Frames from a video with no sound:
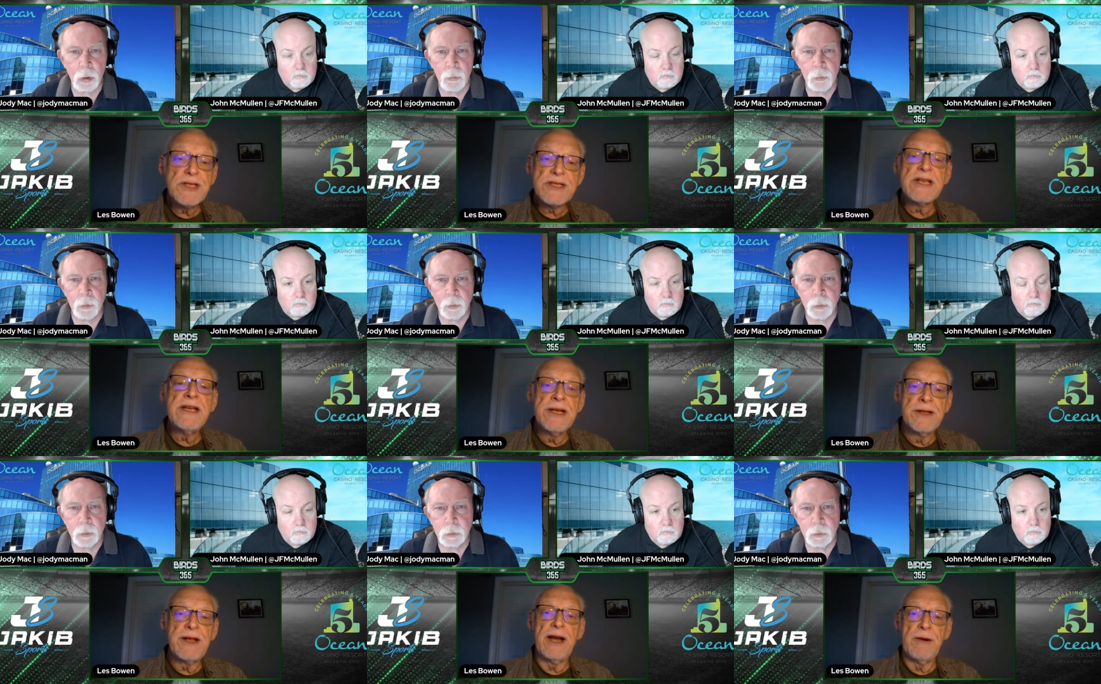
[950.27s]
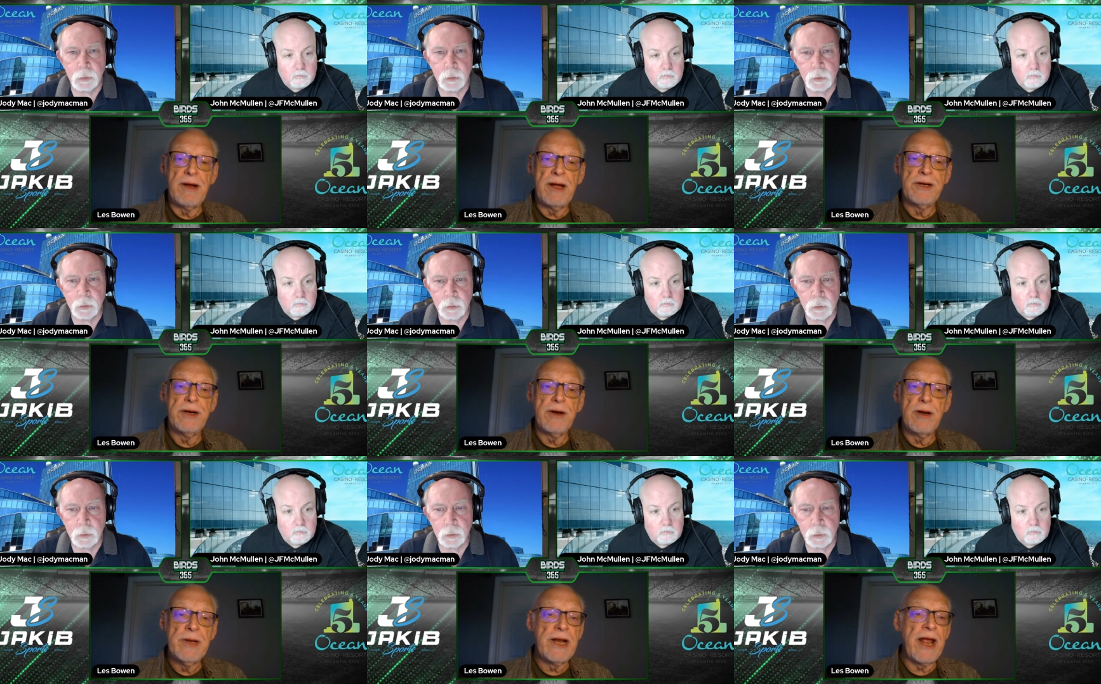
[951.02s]
Speaker 1: to seeing that around here.
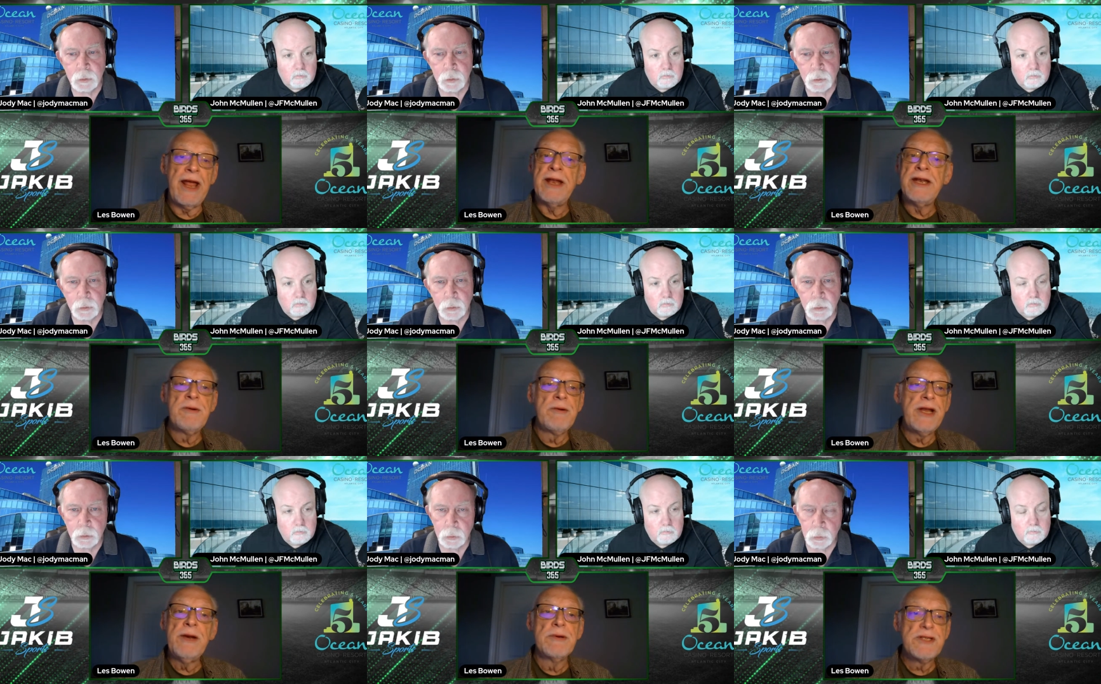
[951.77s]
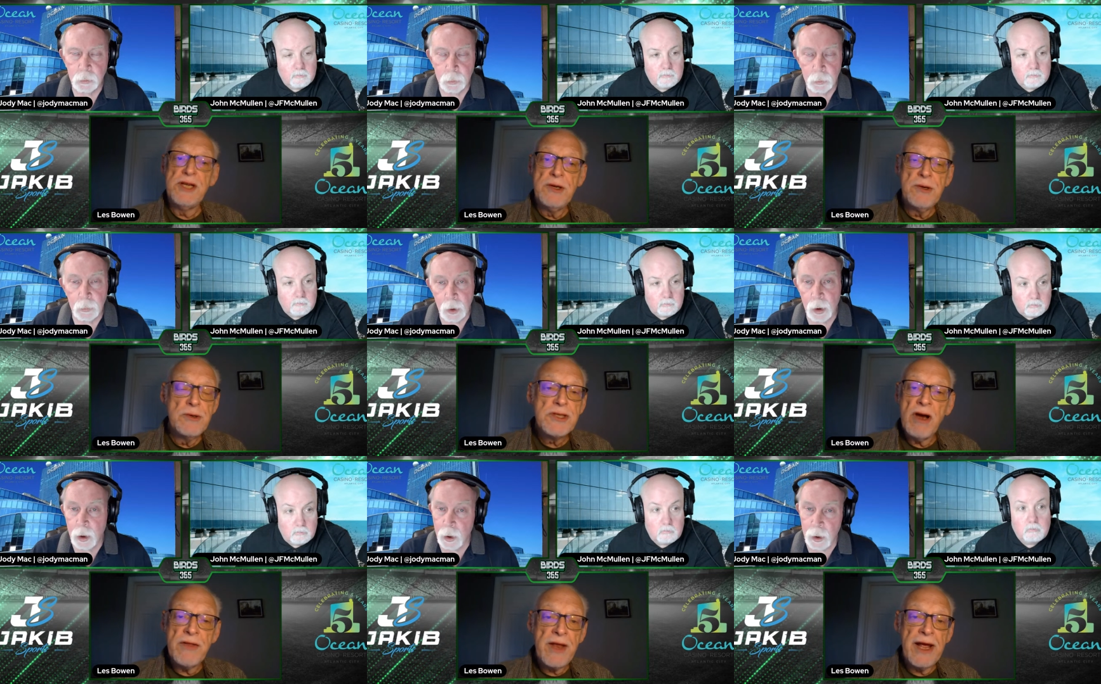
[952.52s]
I mean, Andy Reid was
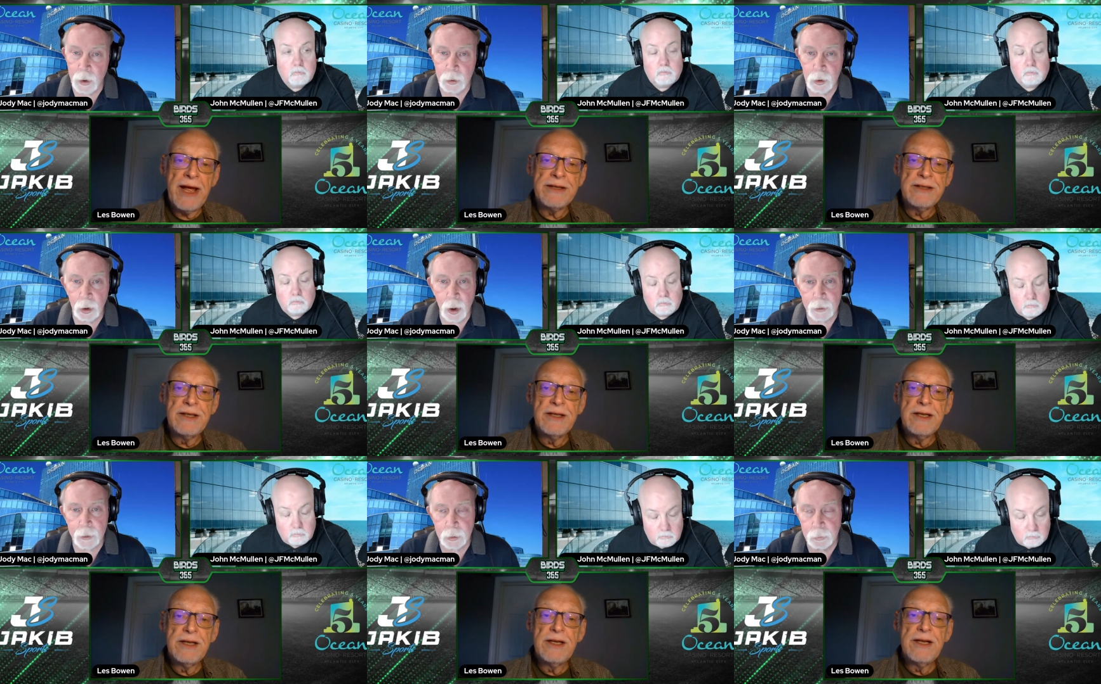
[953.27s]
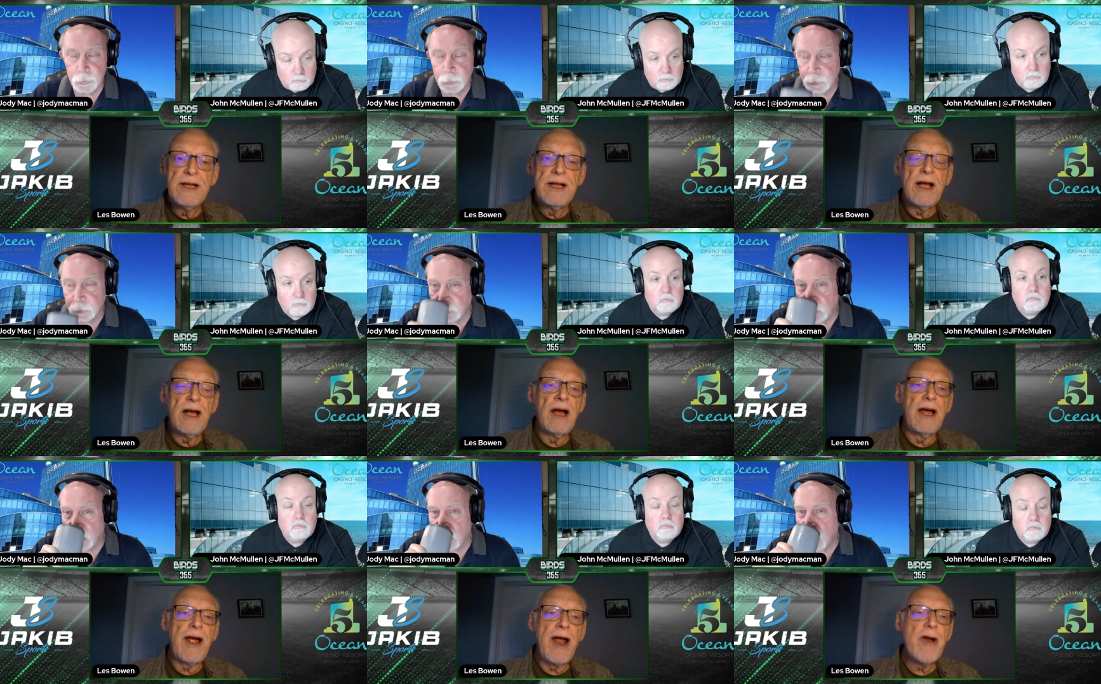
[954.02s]
huge on
Speaker 2: that. Andy liked it.
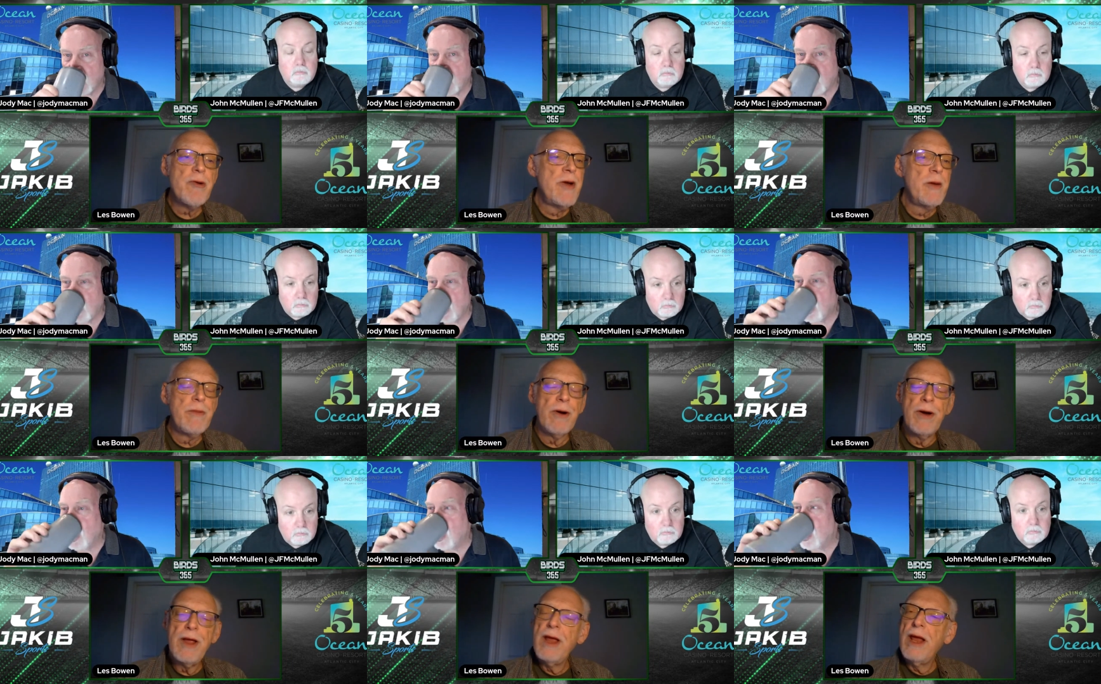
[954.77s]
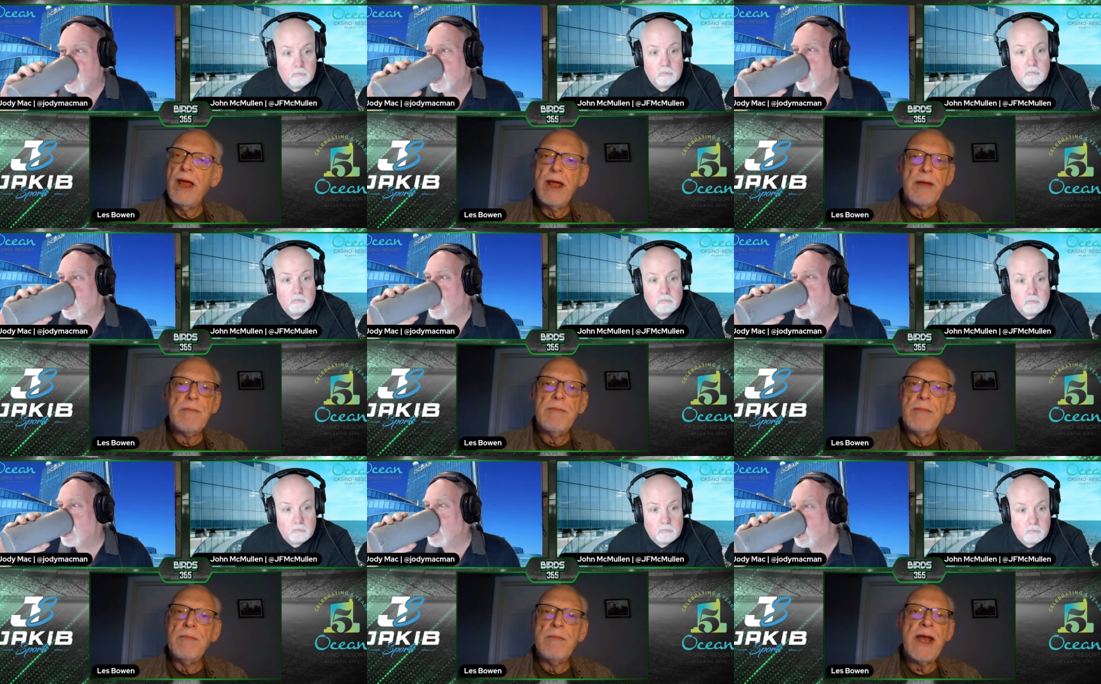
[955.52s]
Speaker 1: Uh, I remember
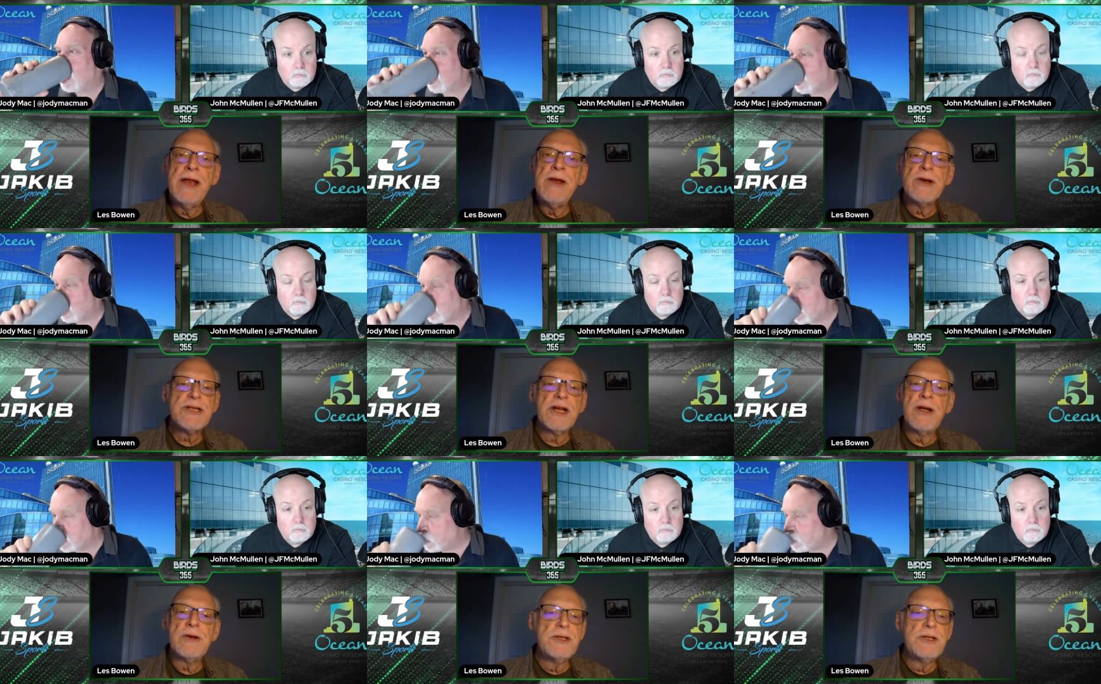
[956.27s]
many years ago,